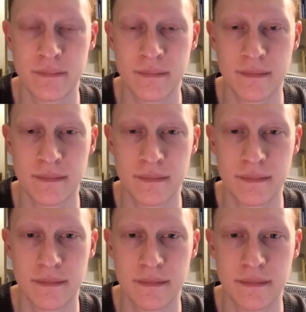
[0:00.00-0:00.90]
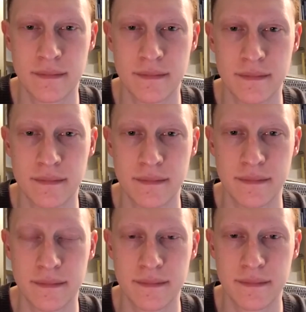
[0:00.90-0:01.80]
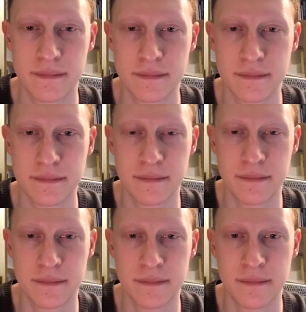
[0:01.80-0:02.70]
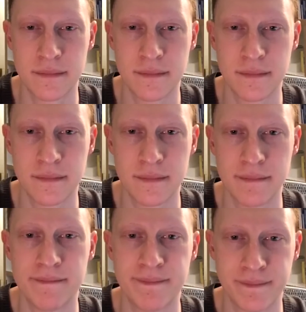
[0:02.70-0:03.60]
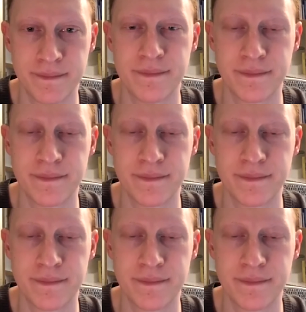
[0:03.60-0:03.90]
This person isn't speaking.